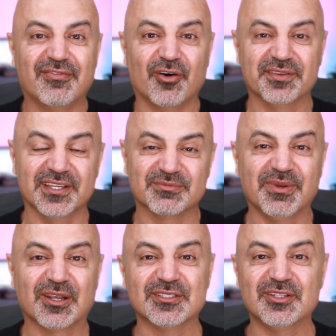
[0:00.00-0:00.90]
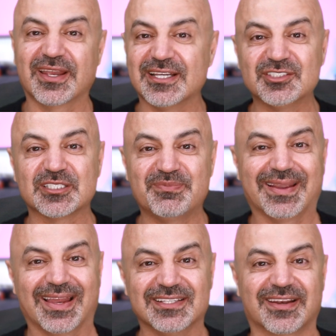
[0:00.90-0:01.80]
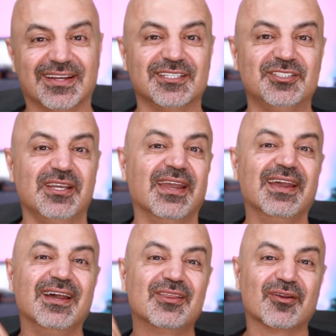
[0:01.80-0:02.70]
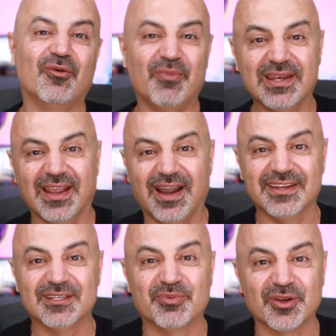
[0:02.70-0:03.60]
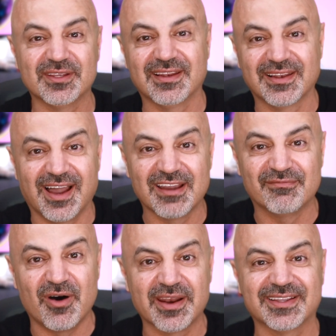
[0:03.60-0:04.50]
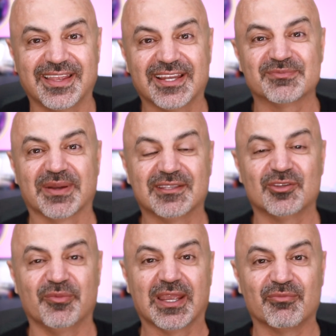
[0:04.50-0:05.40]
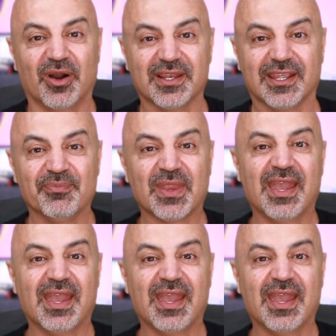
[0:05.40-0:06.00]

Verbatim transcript: for this, because you cannot just pick any strategy, throw money at it, put it in live market and expect it to make money.